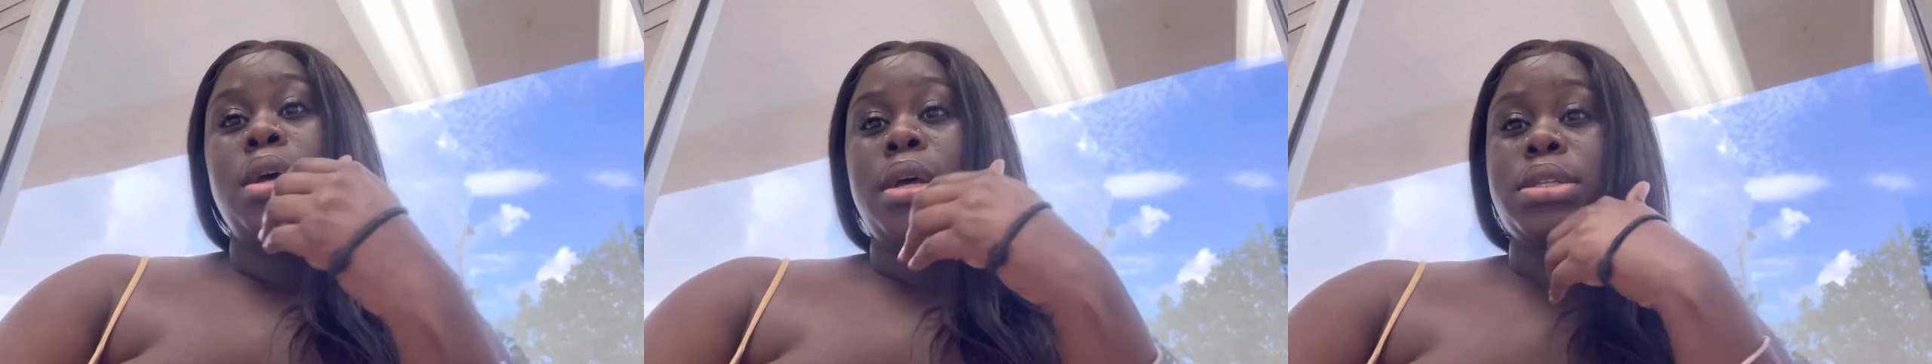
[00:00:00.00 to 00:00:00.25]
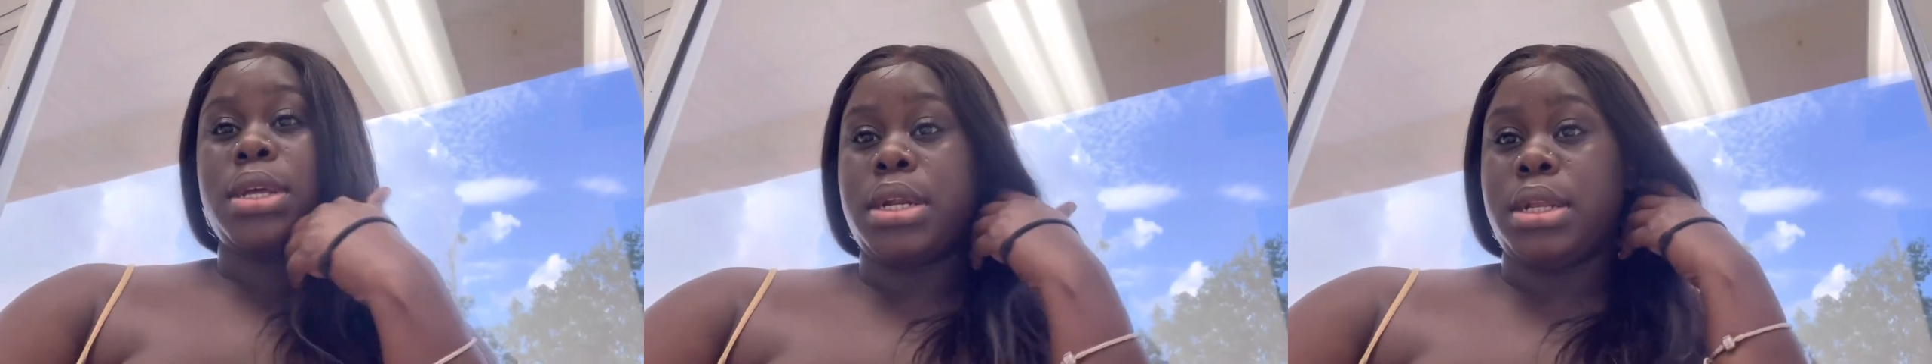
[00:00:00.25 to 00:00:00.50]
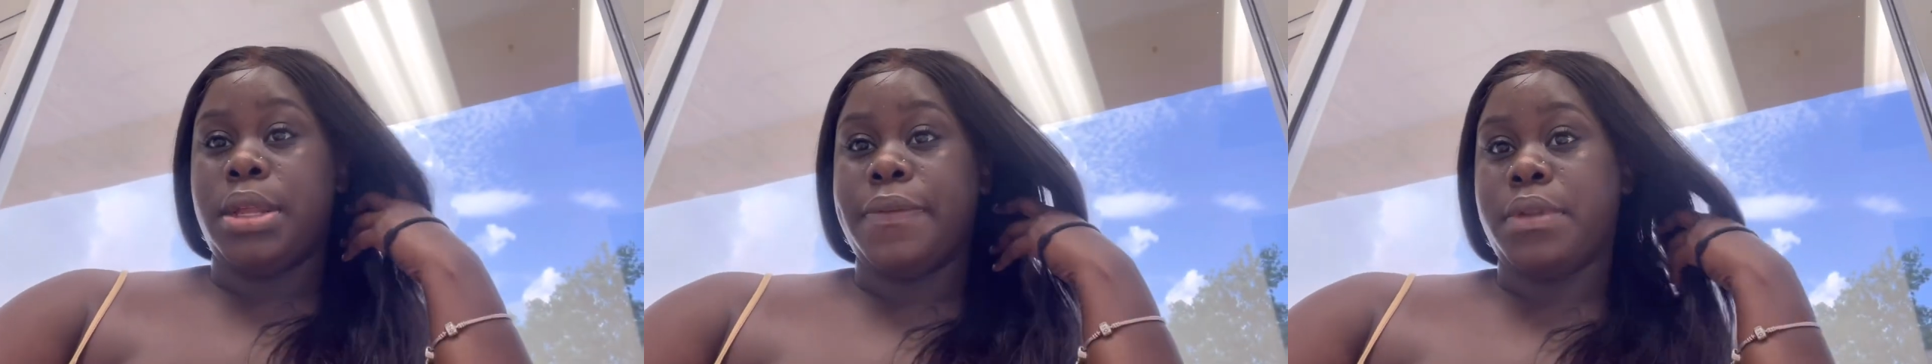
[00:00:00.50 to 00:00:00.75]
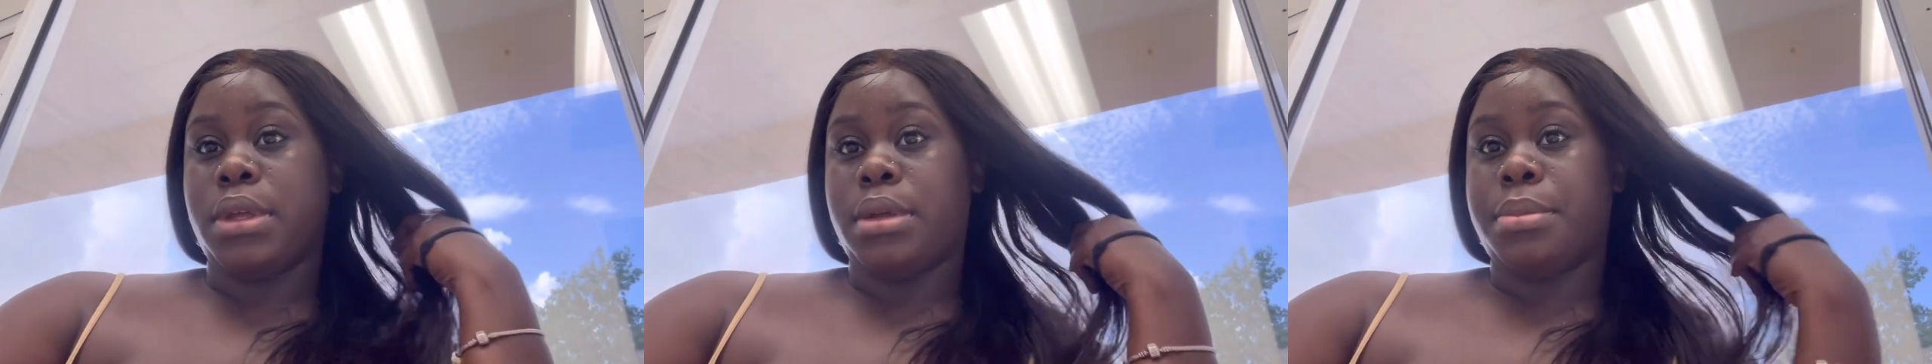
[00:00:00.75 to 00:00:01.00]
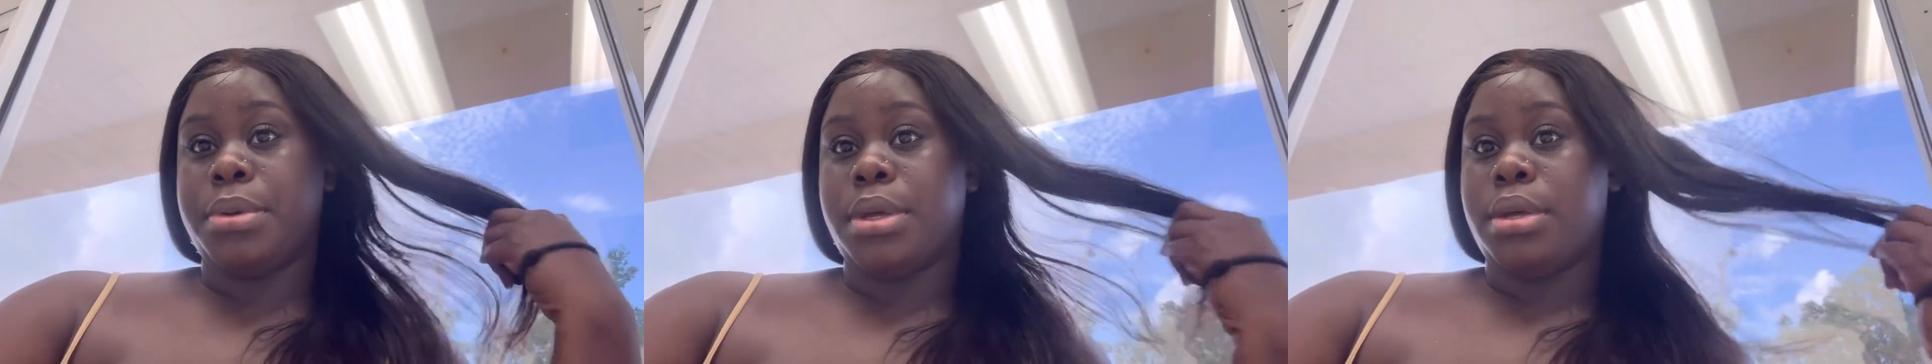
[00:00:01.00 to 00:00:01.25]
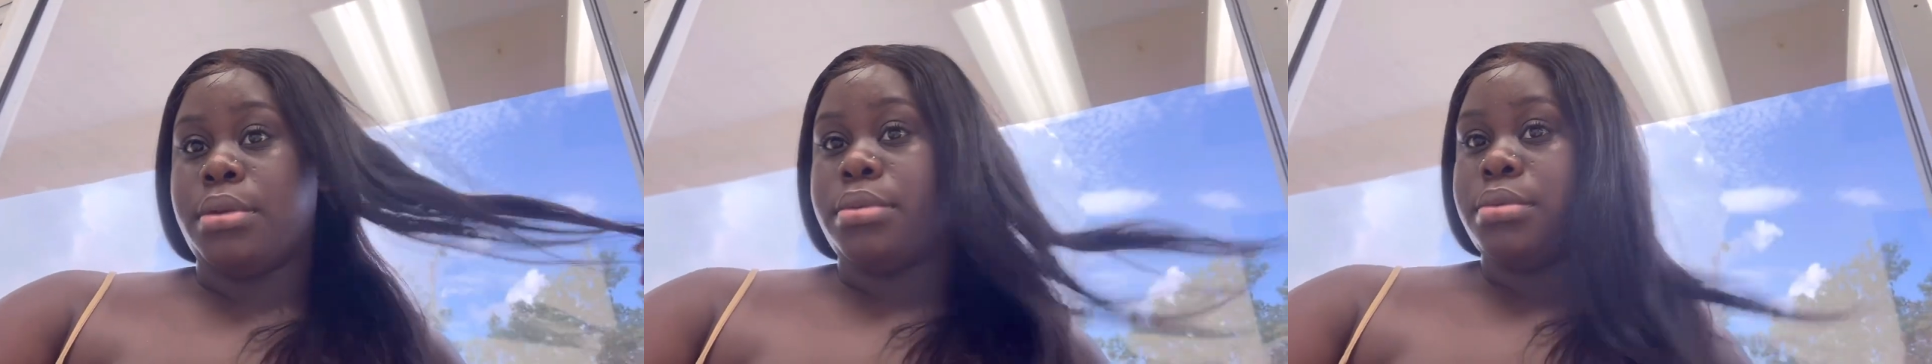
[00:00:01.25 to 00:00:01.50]
It's kind of lifted,
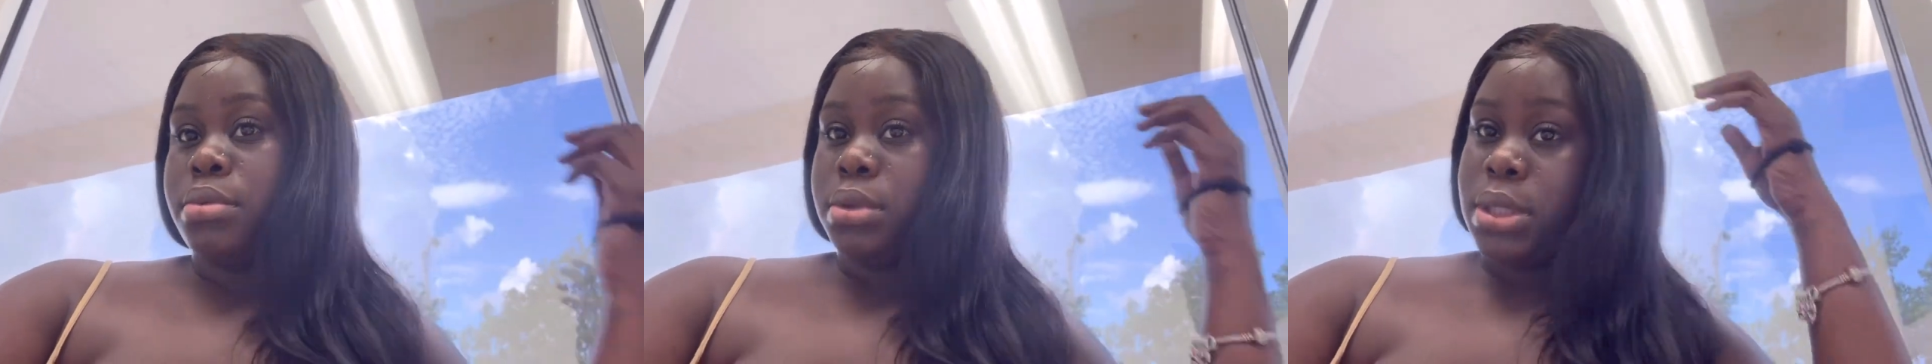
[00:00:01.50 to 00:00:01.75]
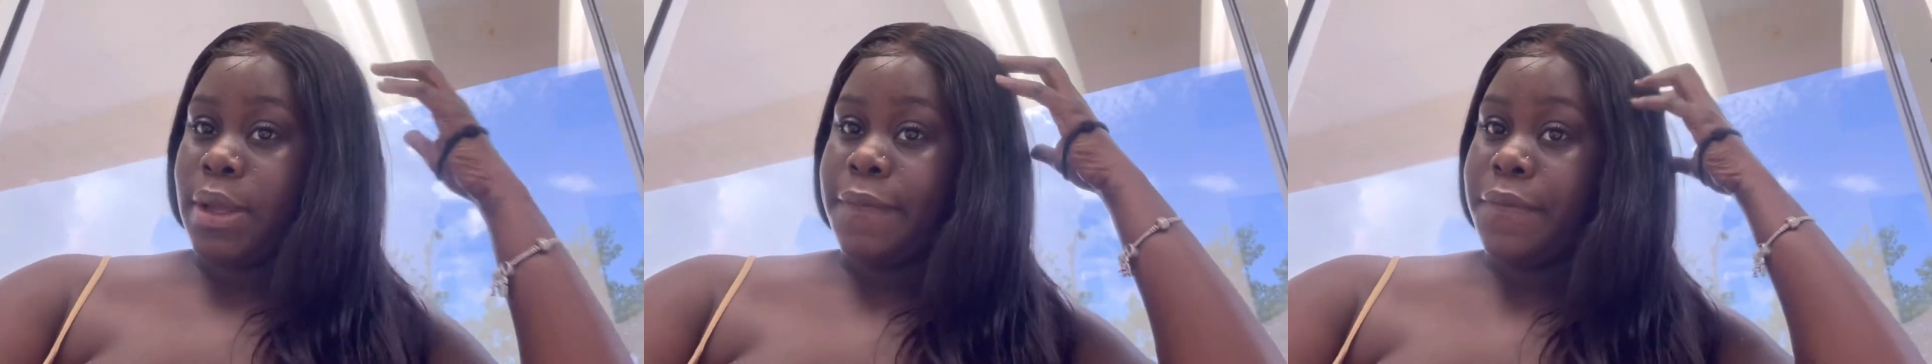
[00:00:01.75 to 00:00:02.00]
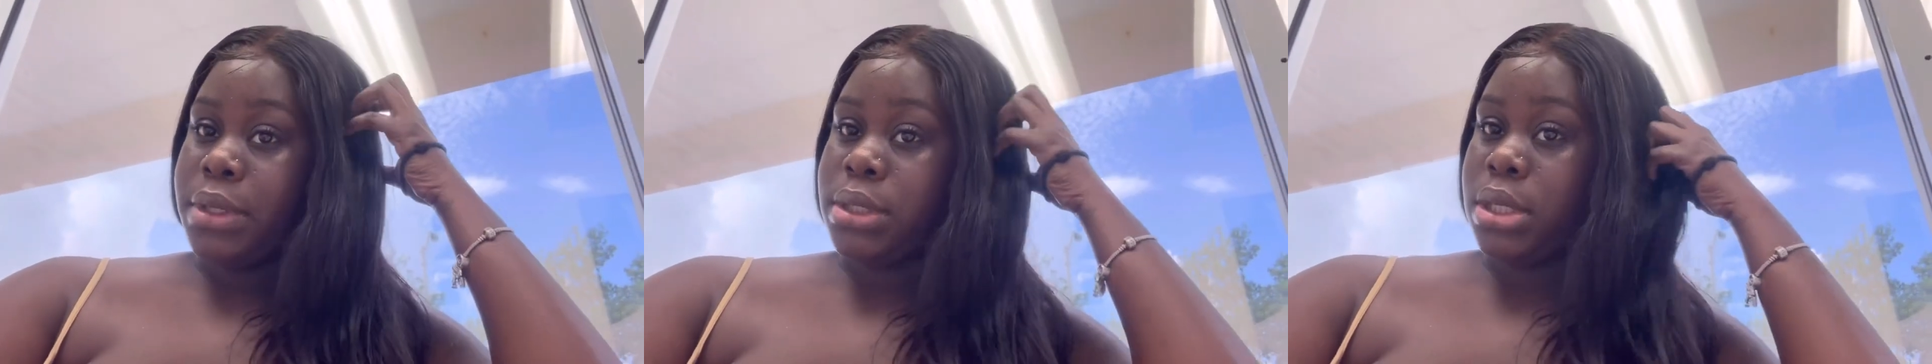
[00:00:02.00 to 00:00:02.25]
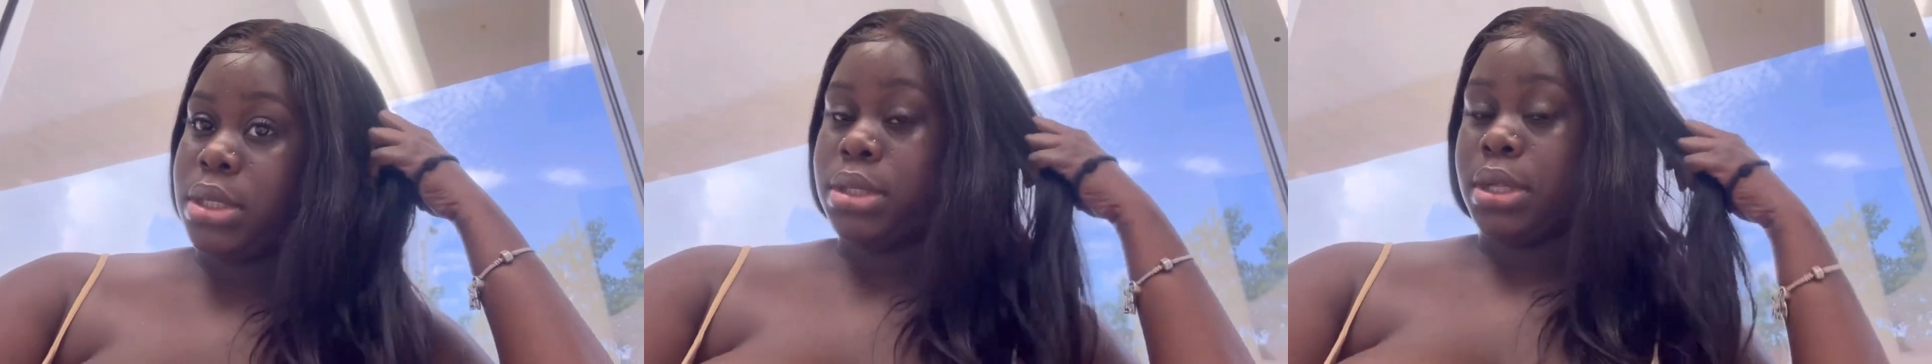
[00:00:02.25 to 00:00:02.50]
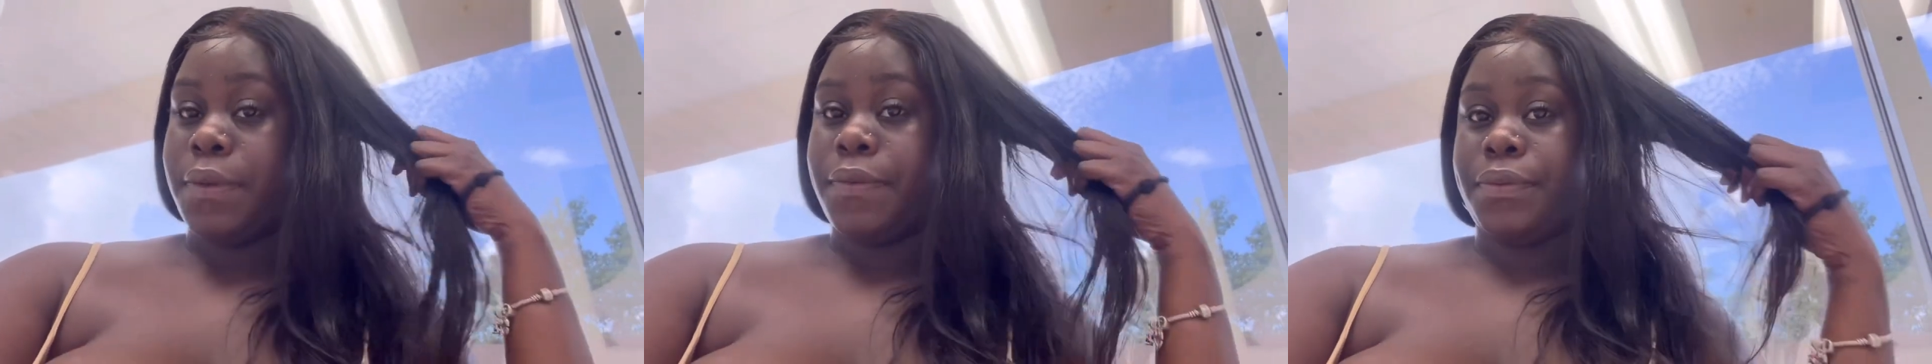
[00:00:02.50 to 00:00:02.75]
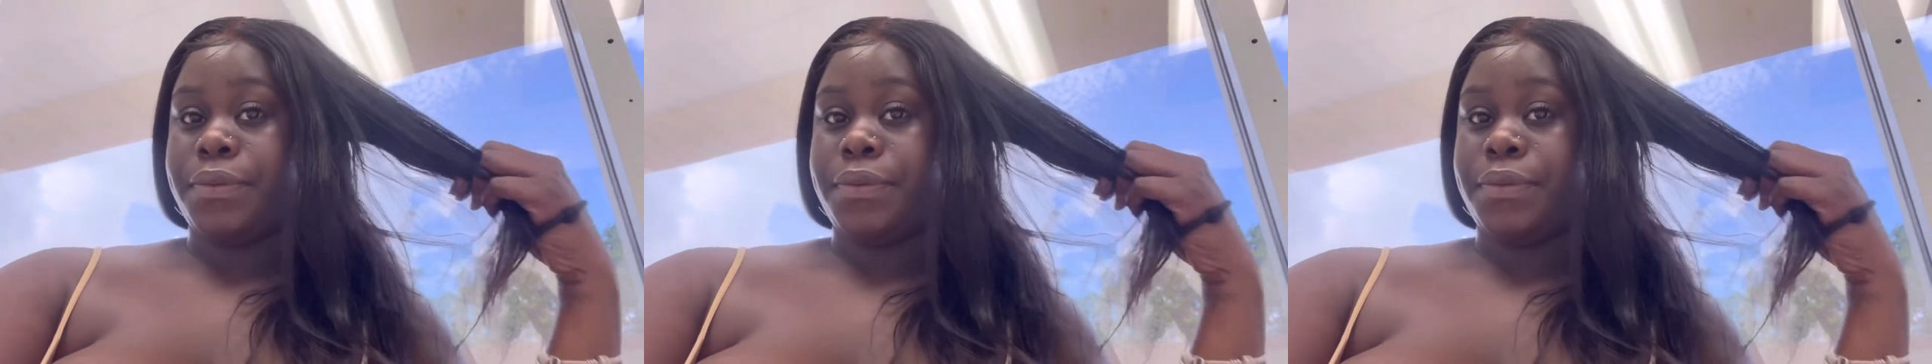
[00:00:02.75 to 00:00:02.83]
but once I fix it it's done.